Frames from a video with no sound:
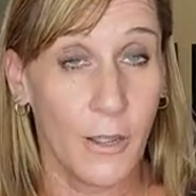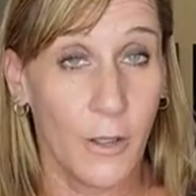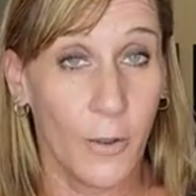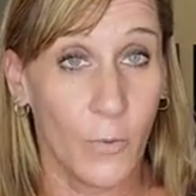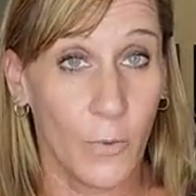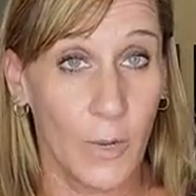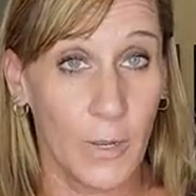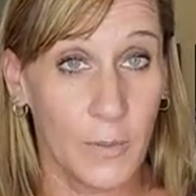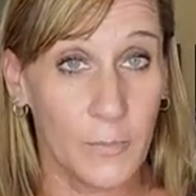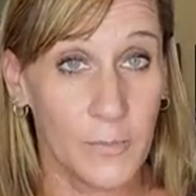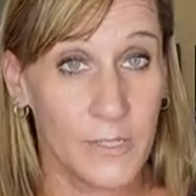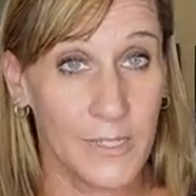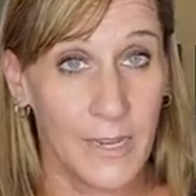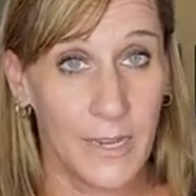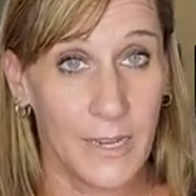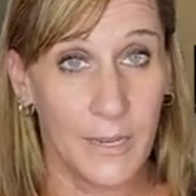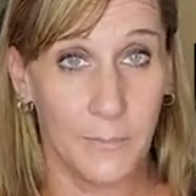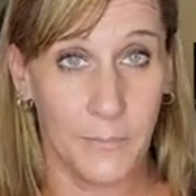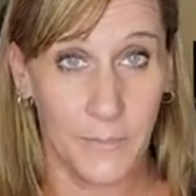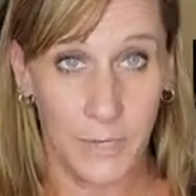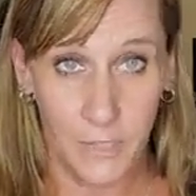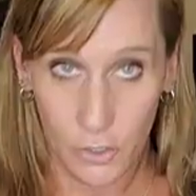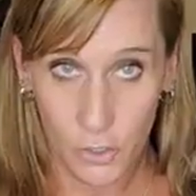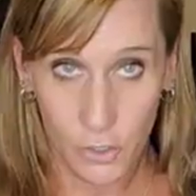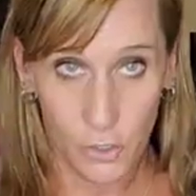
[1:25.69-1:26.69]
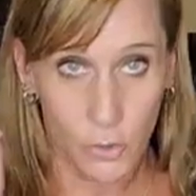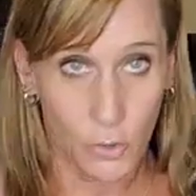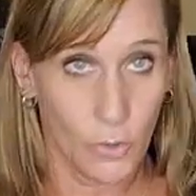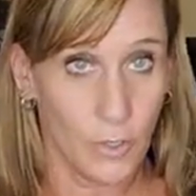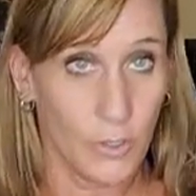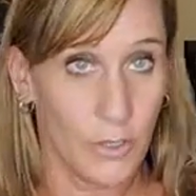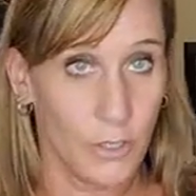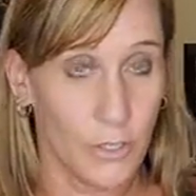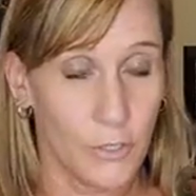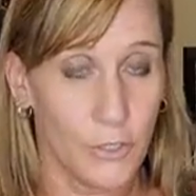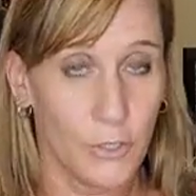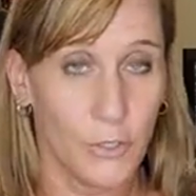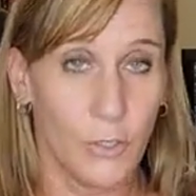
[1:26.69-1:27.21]
website, make sure
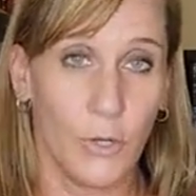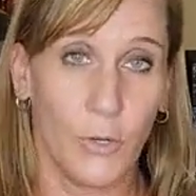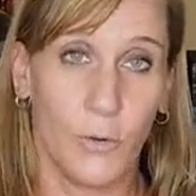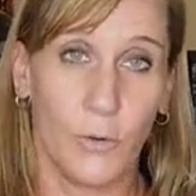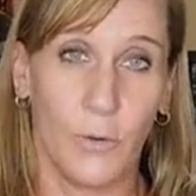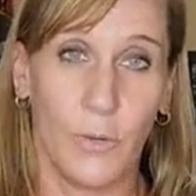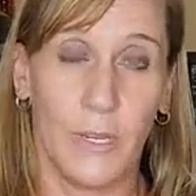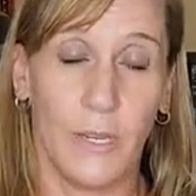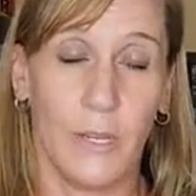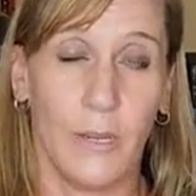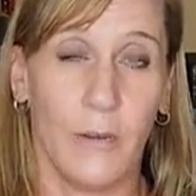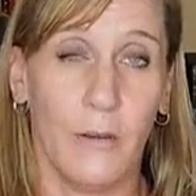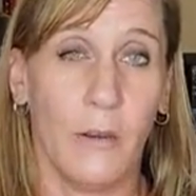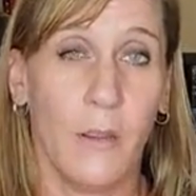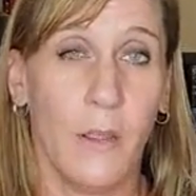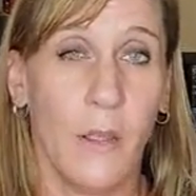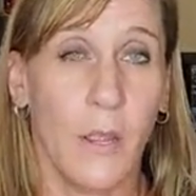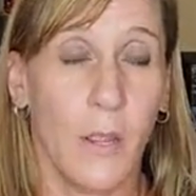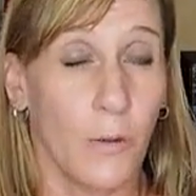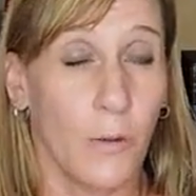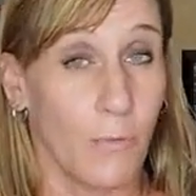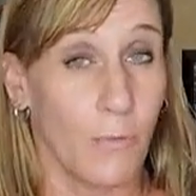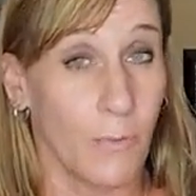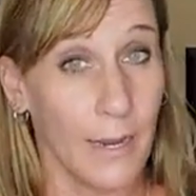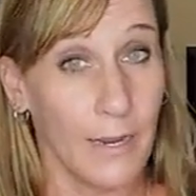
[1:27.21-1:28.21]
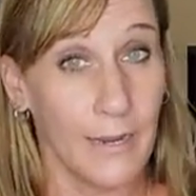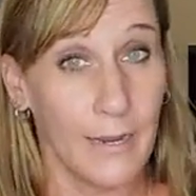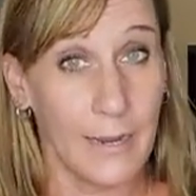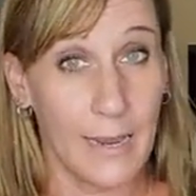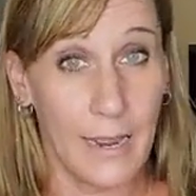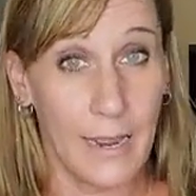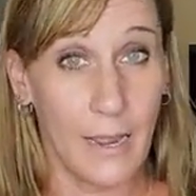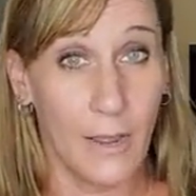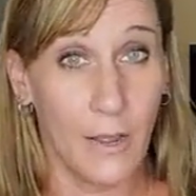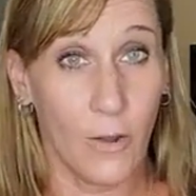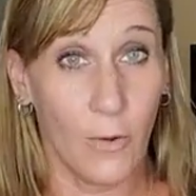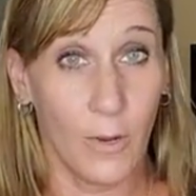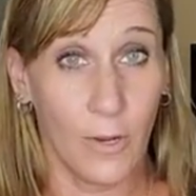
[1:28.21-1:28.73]
that you go in right
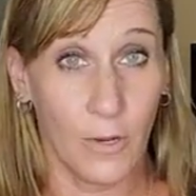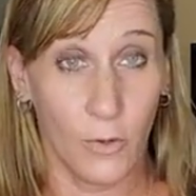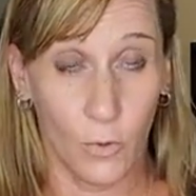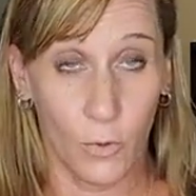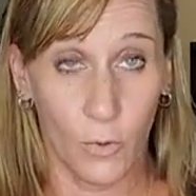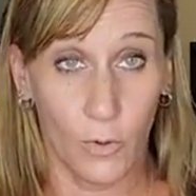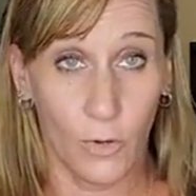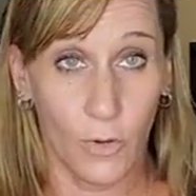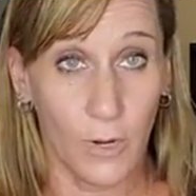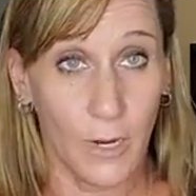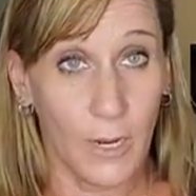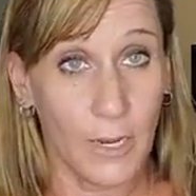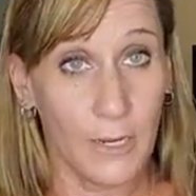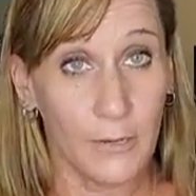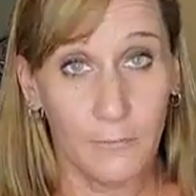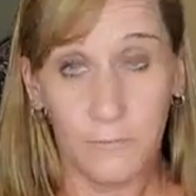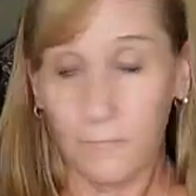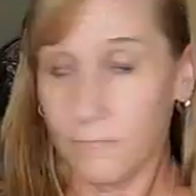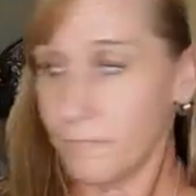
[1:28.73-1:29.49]
now and order it.